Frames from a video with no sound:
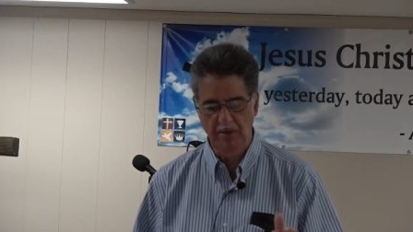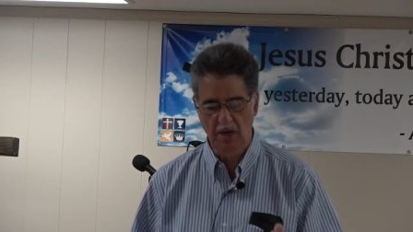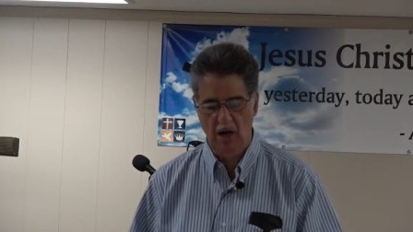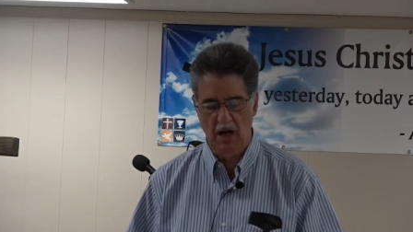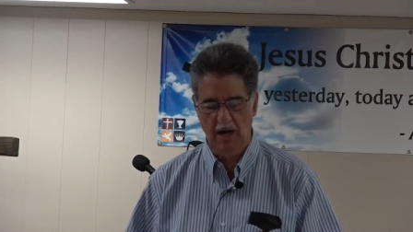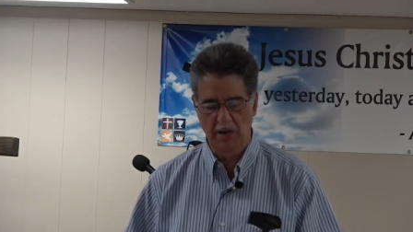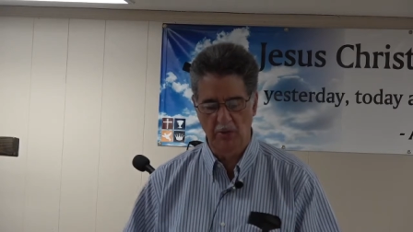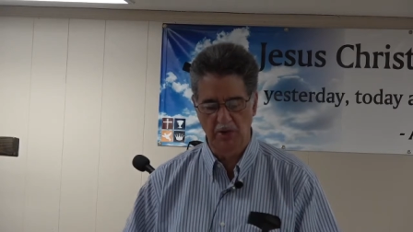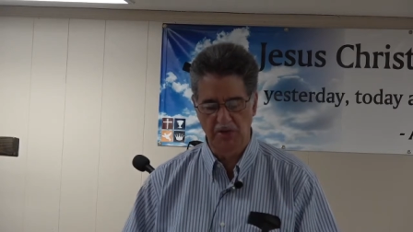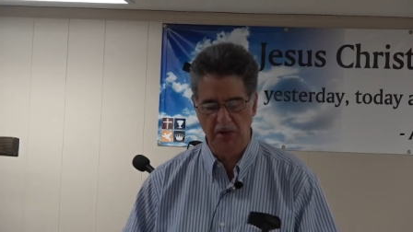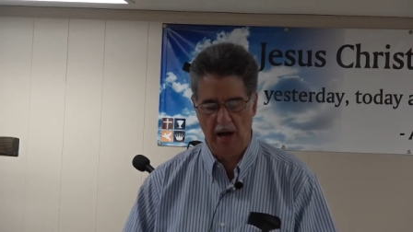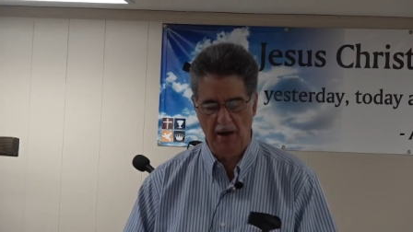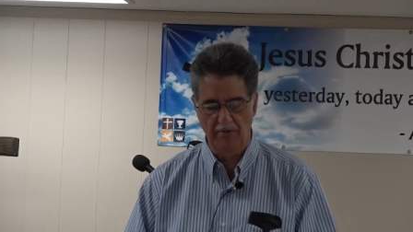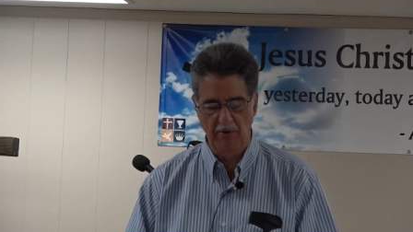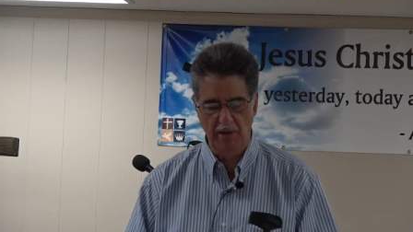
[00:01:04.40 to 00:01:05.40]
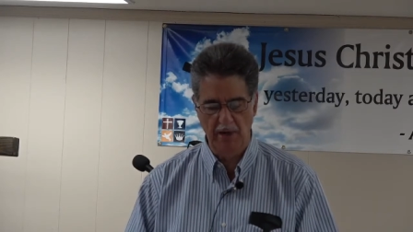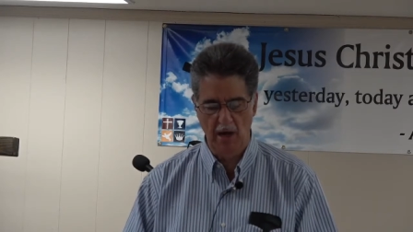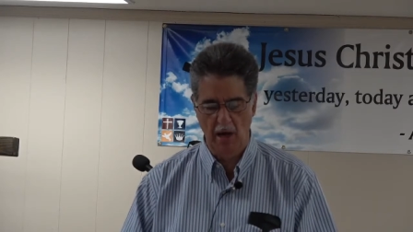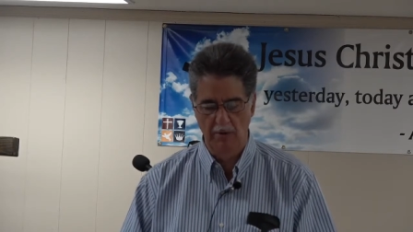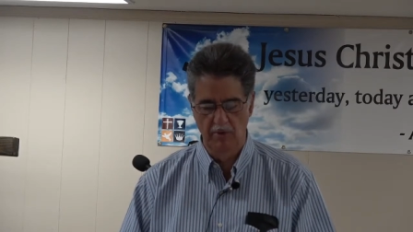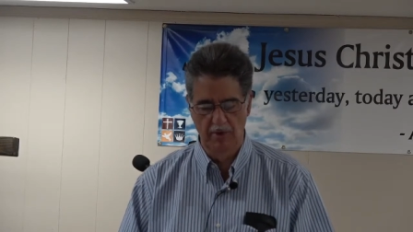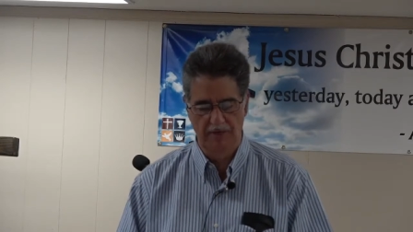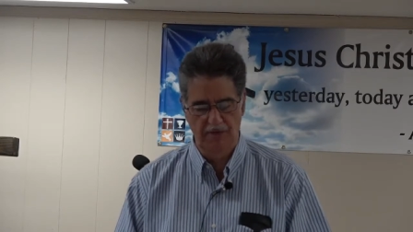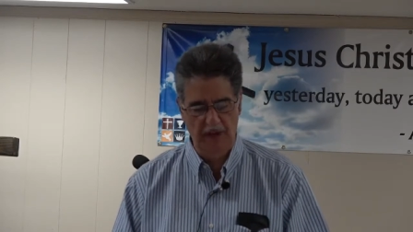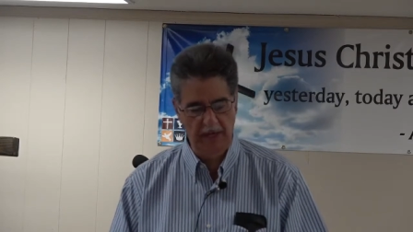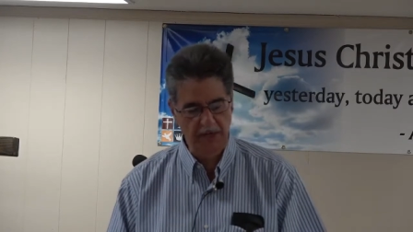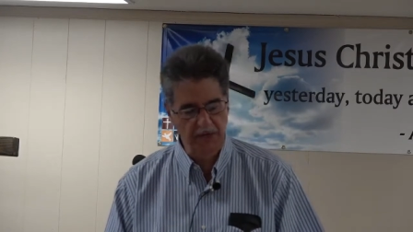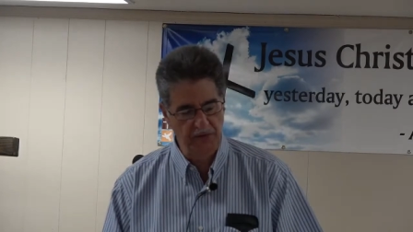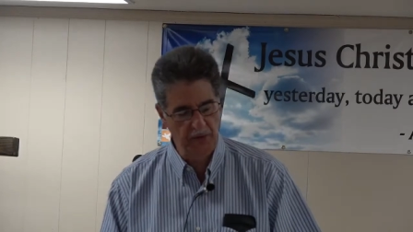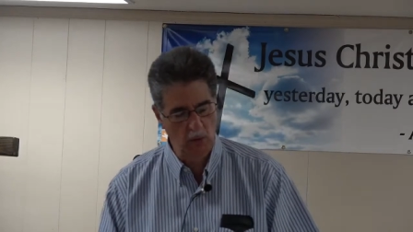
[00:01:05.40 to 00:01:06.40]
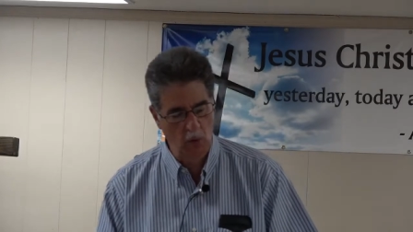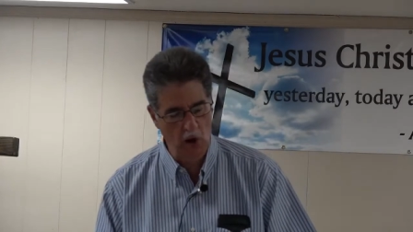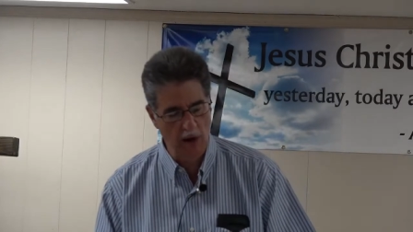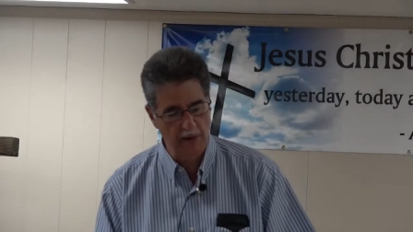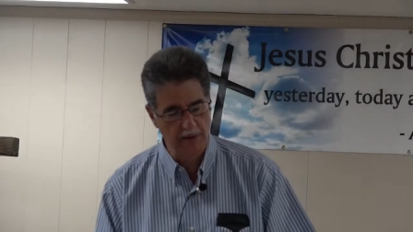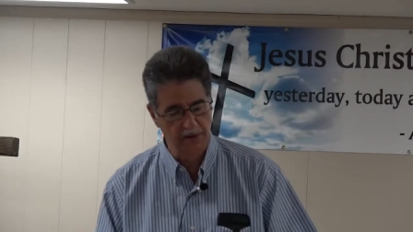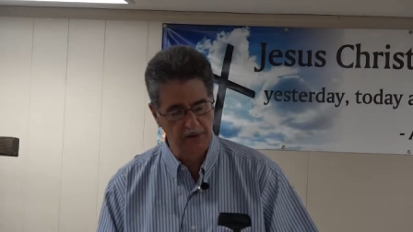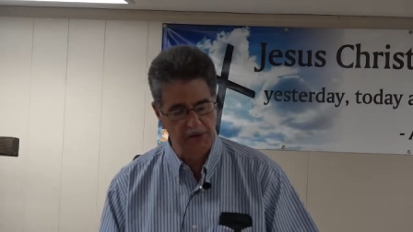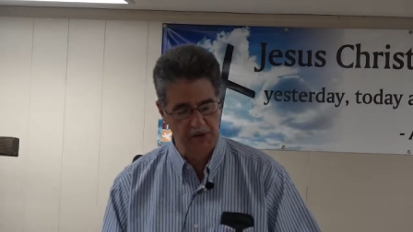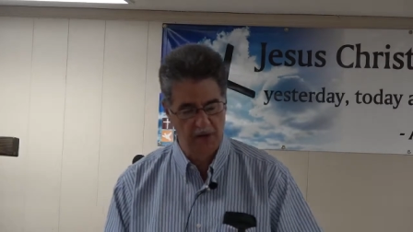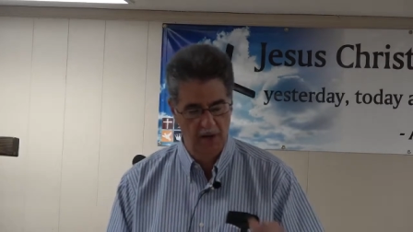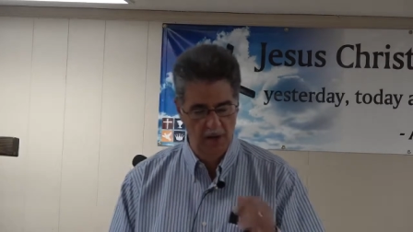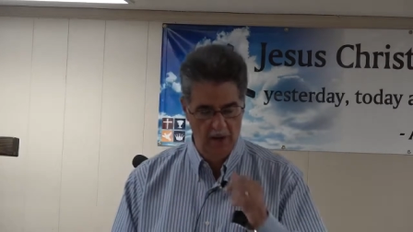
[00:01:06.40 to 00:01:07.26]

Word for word: of God was hovering over the face of the waters.